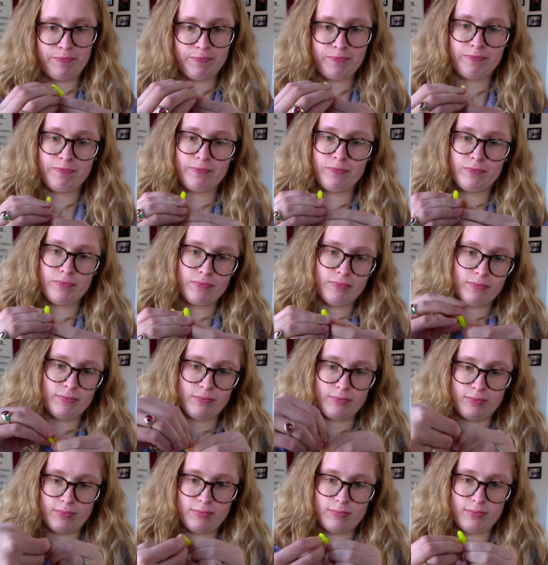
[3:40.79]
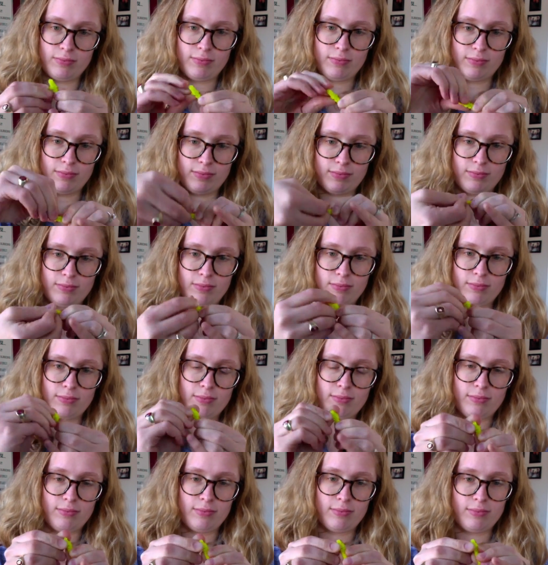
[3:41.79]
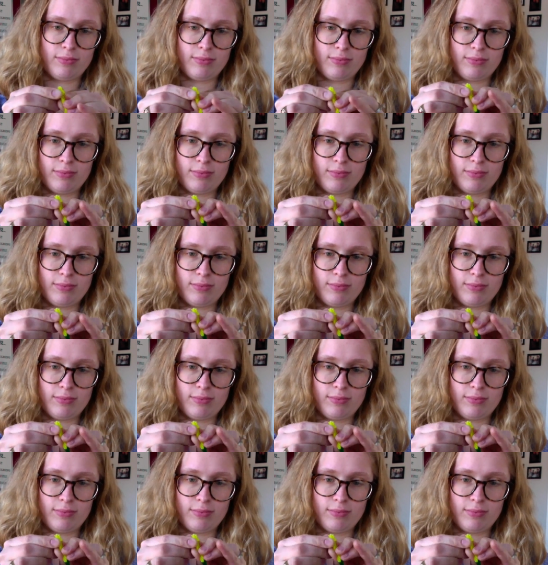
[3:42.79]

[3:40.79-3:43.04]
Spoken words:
Nobody speaks.